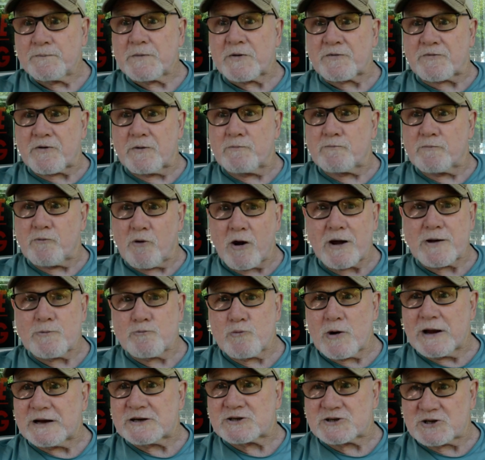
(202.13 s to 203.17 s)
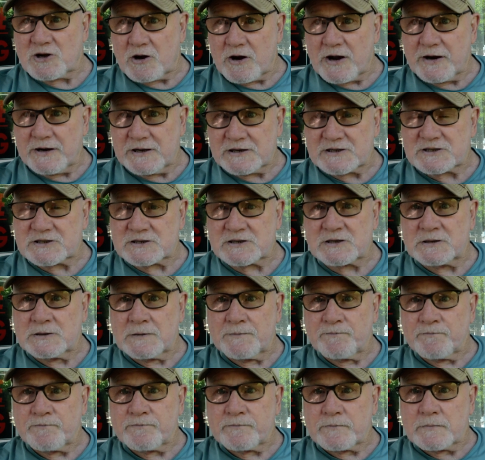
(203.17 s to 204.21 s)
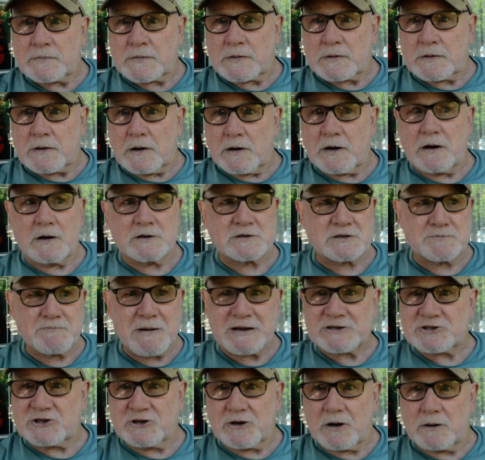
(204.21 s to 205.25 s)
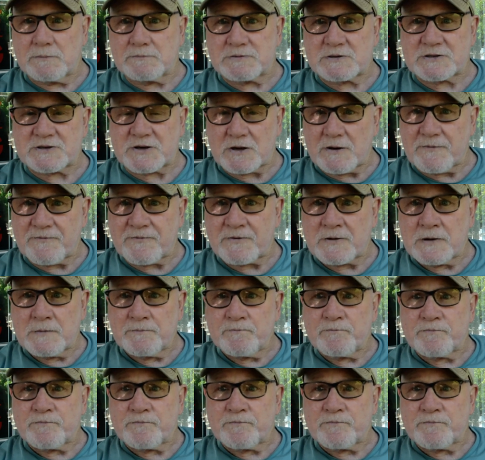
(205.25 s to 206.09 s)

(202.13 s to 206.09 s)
from right-wing Zionists uh, smashing up stuff.